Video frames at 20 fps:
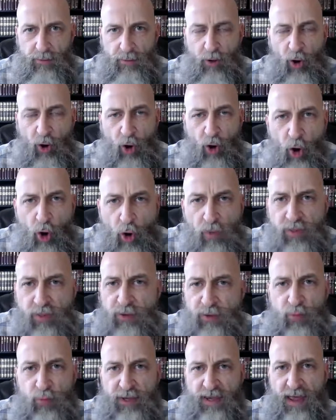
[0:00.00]
All
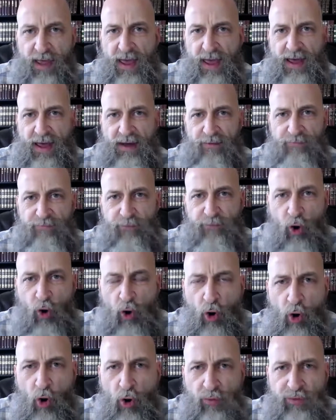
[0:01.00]
that we have,
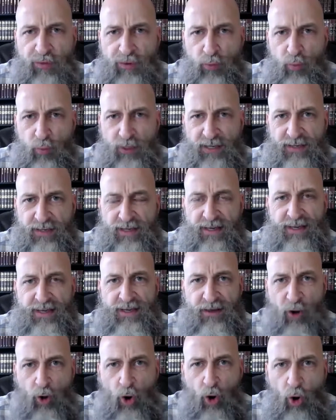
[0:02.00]
all that we
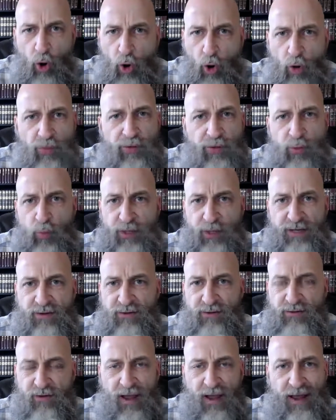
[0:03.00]
need, all that we
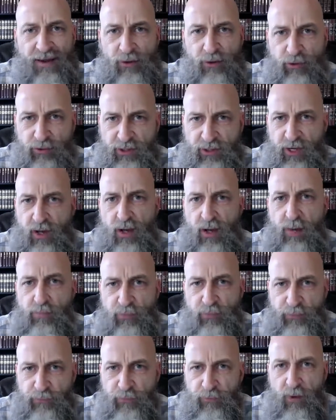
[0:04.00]
desire
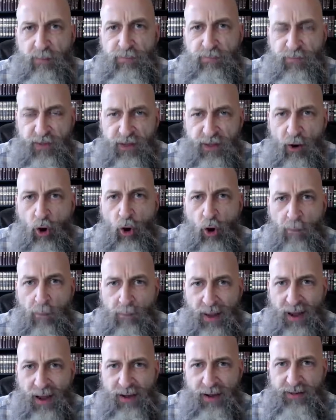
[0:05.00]
comes from the
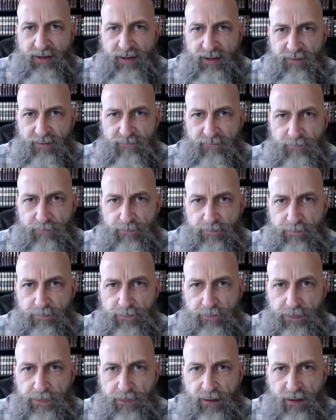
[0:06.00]
Almighty.
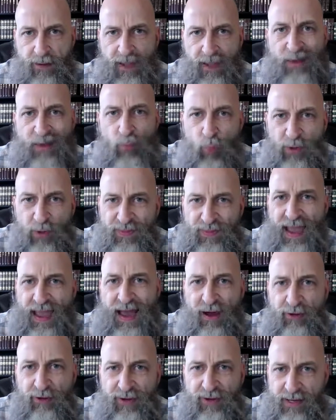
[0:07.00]
And
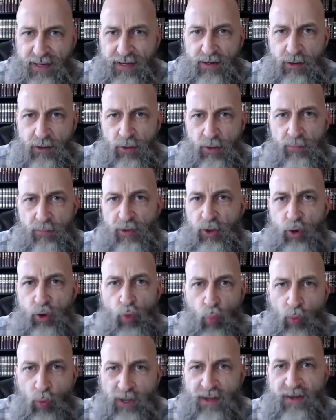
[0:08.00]
without him,
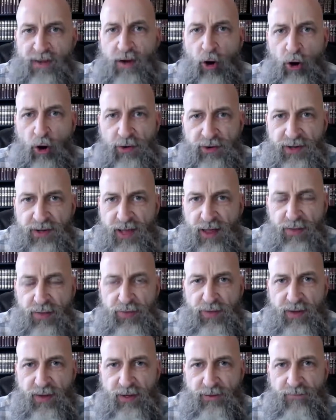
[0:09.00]
we are
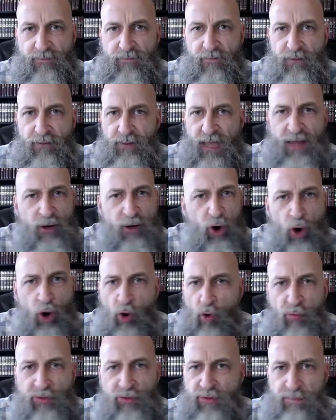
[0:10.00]
nothing. And
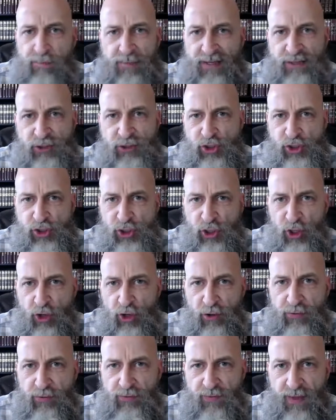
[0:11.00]
oh, that men should
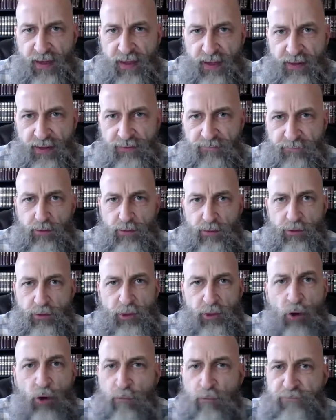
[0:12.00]
learn that.
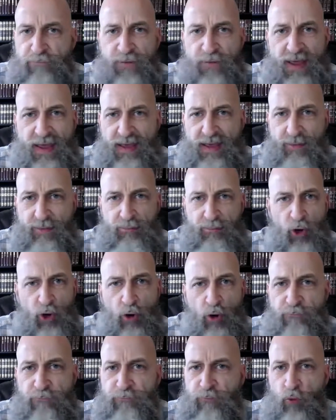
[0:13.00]
No fame,
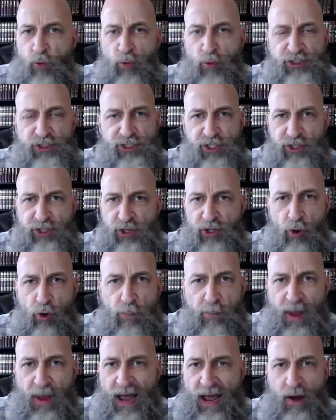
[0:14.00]
no fortune, no
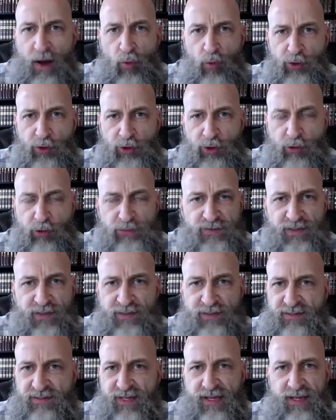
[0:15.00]
power, no
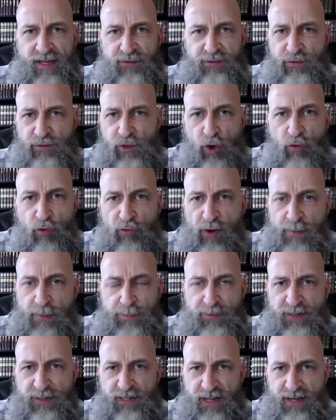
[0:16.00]
success, no
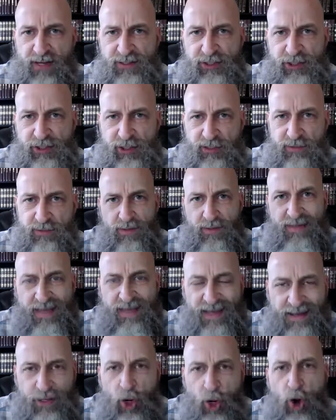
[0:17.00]
reputation
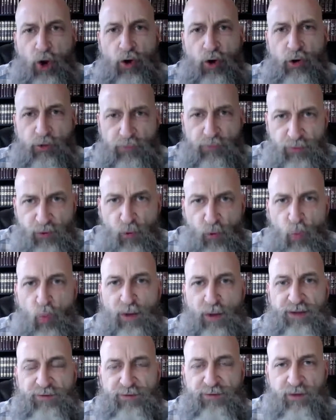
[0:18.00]
can earn the
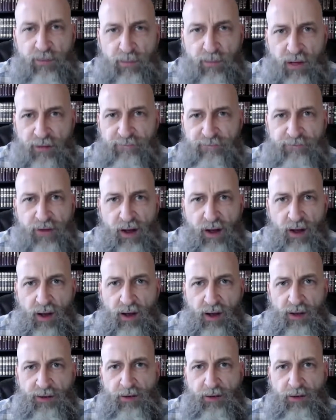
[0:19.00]
wisdom of God.